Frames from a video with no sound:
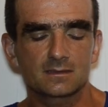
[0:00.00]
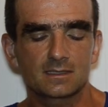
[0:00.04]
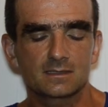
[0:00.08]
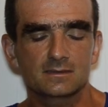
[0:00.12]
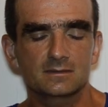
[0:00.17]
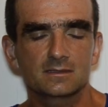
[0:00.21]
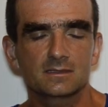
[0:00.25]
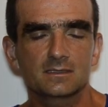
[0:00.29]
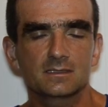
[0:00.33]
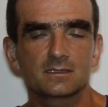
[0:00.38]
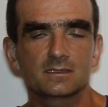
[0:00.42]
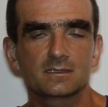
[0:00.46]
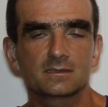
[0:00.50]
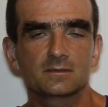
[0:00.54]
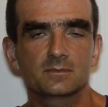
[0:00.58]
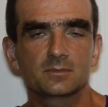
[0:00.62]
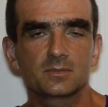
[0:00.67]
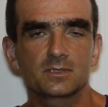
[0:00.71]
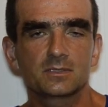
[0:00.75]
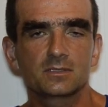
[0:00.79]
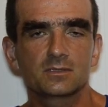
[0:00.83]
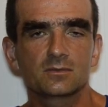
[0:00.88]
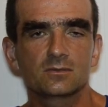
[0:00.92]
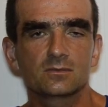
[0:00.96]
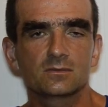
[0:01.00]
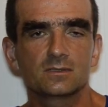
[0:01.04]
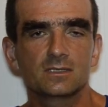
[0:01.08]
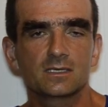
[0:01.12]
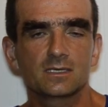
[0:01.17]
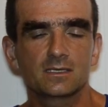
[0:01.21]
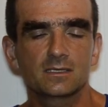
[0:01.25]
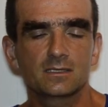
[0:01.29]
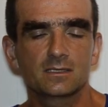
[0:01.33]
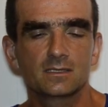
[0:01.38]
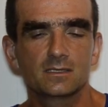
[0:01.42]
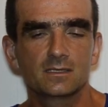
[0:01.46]
think he had a pretty good
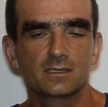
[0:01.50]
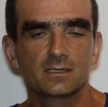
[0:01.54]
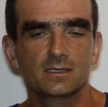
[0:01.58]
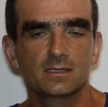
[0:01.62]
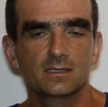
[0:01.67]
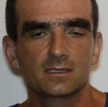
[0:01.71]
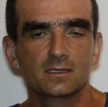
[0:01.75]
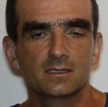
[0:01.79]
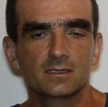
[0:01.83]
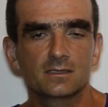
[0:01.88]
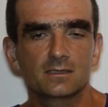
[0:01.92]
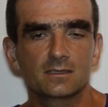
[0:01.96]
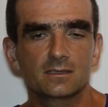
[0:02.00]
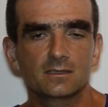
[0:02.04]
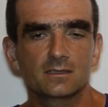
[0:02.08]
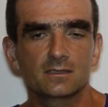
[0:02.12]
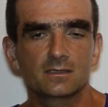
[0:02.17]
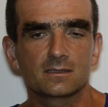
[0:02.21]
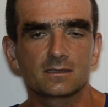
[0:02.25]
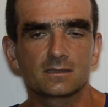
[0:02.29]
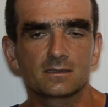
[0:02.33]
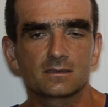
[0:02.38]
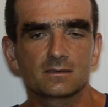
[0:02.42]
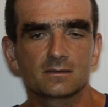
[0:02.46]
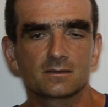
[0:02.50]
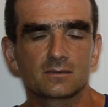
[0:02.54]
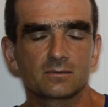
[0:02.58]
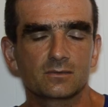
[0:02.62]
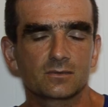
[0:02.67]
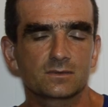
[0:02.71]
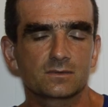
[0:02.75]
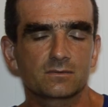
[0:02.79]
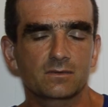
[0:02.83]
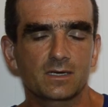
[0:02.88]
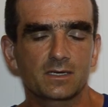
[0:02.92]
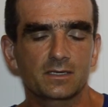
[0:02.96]
day. He
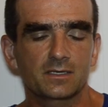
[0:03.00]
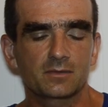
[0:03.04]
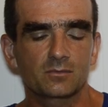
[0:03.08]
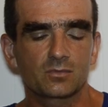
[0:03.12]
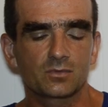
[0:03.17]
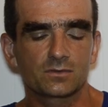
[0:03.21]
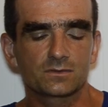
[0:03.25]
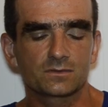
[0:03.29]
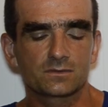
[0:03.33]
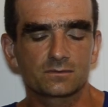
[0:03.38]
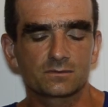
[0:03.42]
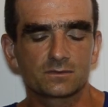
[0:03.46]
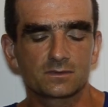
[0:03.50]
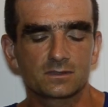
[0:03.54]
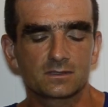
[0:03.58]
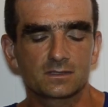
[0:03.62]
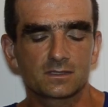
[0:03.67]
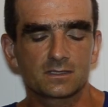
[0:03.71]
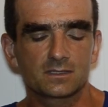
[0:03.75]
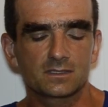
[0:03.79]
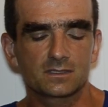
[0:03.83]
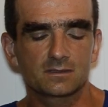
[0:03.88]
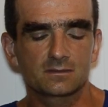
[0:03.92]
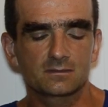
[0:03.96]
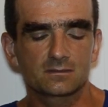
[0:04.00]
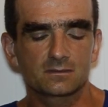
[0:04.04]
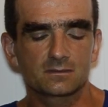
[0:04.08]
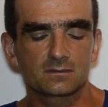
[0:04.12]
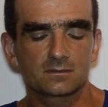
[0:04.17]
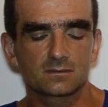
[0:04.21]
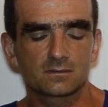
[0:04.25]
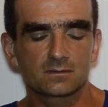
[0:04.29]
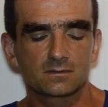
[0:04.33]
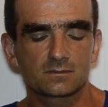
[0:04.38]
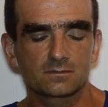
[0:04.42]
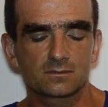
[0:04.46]
was running most of the day,
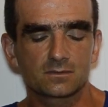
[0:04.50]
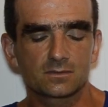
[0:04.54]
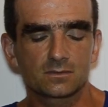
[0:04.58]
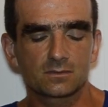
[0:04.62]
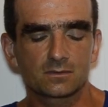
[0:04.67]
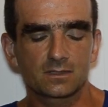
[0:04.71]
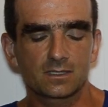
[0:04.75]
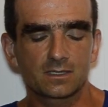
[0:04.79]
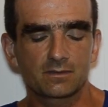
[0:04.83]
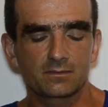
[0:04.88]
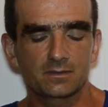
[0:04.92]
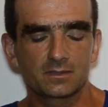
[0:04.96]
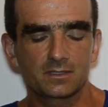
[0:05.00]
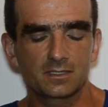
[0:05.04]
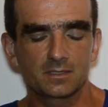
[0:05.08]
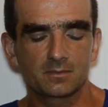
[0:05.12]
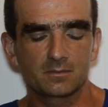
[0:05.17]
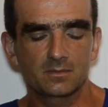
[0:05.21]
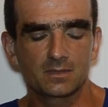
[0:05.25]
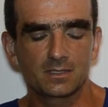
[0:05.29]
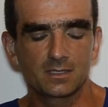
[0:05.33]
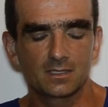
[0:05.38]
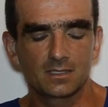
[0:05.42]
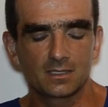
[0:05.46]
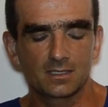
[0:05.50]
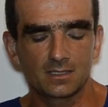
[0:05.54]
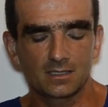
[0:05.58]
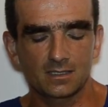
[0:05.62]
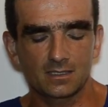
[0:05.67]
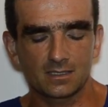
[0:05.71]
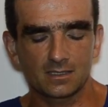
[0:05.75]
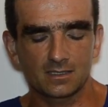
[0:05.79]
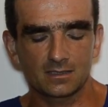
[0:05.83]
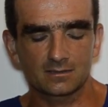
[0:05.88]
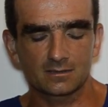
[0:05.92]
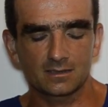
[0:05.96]
so it was okay with him.
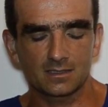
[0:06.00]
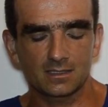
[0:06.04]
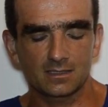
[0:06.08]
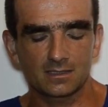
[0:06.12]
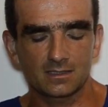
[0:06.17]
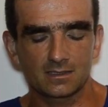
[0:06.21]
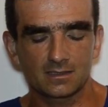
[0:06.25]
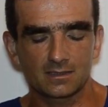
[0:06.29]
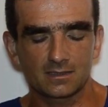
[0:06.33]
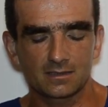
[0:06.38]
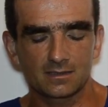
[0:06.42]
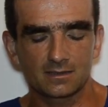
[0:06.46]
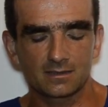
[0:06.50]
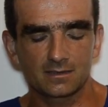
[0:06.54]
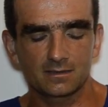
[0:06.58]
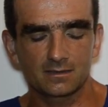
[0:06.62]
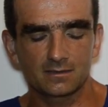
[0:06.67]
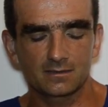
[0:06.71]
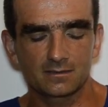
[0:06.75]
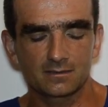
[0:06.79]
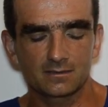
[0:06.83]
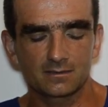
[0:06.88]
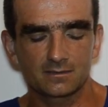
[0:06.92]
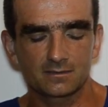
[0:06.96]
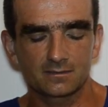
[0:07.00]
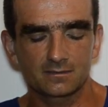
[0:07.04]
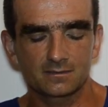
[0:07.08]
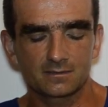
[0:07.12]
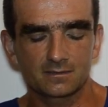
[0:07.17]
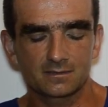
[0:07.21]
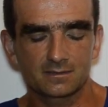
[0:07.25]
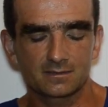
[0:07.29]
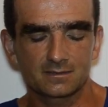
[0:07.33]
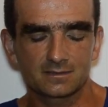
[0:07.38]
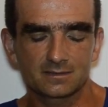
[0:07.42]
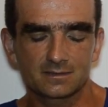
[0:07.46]
Anand Lahari,
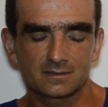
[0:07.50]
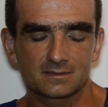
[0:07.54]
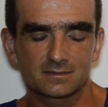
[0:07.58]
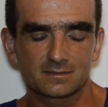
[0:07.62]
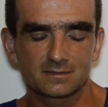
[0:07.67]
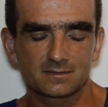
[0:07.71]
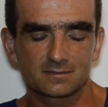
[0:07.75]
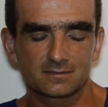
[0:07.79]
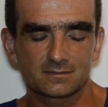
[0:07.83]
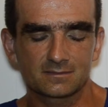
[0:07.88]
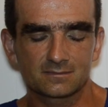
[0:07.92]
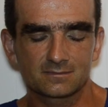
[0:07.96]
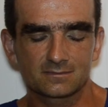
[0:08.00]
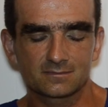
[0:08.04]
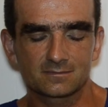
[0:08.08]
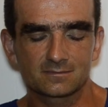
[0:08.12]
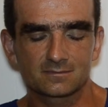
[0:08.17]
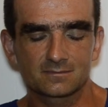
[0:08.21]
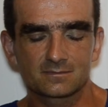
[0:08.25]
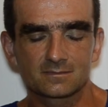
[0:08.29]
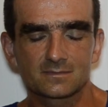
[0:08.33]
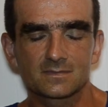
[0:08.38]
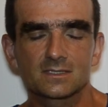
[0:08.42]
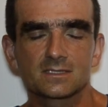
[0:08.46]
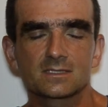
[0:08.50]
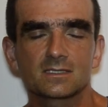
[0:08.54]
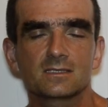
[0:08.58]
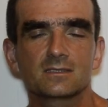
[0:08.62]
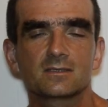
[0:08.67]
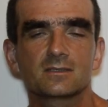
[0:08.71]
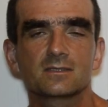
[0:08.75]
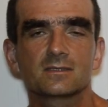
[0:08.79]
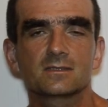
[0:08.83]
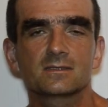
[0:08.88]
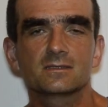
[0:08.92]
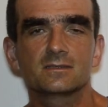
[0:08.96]
yeah, he had
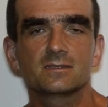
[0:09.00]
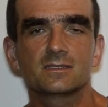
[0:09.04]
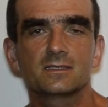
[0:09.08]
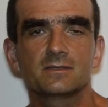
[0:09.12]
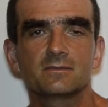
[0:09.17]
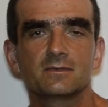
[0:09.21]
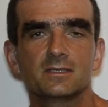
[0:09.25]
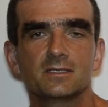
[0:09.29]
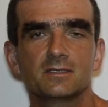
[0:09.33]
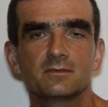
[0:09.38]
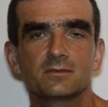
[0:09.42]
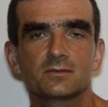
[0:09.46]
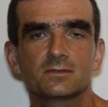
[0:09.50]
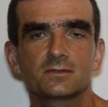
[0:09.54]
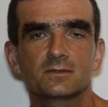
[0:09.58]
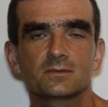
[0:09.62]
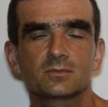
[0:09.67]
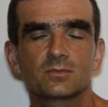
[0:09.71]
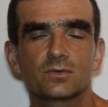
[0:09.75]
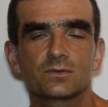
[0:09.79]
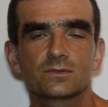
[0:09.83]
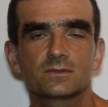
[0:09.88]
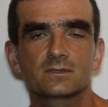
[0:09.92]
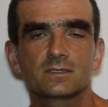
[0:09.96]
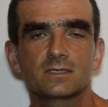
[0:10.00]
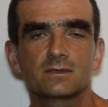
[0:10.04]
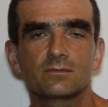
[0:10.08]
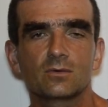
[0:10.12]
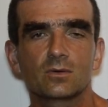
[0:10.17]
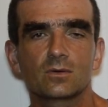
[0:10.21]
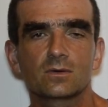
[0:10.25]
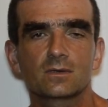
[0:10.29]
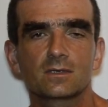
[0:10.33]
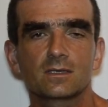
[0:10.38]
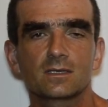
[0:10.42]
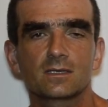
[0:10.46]
another day when he was mostly
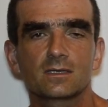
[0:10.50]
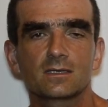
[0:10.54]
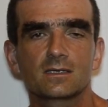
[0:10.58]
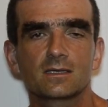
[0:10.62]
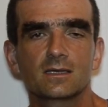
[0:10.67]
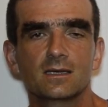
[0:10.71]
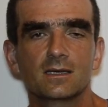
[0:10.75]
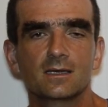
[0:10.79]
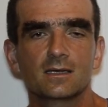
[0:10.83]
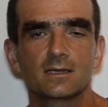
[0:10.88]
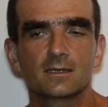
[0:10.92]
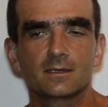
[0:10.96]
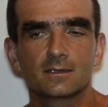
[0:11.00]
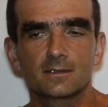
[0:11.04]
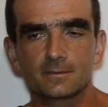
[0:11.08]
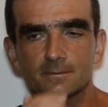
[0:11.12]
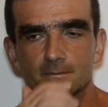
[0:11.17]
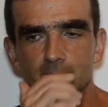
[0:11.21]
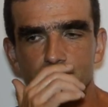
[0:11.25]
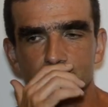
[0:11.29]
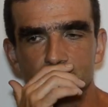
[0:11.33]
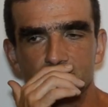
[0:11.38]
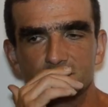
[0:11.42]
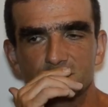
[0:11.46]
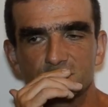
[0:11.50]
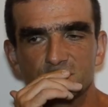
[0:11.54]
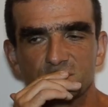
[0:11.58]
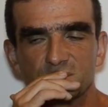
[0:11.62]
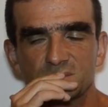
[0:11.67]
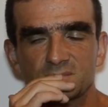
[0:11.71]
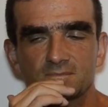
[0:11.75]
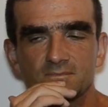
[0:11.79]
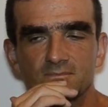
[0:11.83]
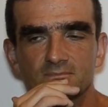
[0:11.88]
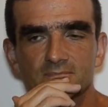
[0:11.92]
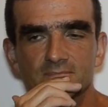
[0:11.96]
walking,
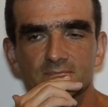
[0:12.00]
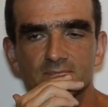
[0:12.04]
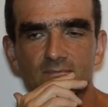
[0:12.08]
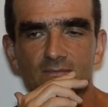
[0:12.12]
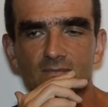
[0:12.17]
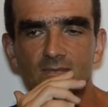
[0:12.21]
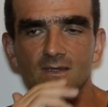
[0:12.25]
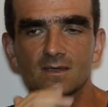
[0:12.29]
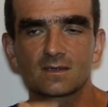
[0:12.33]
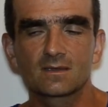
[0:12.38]
and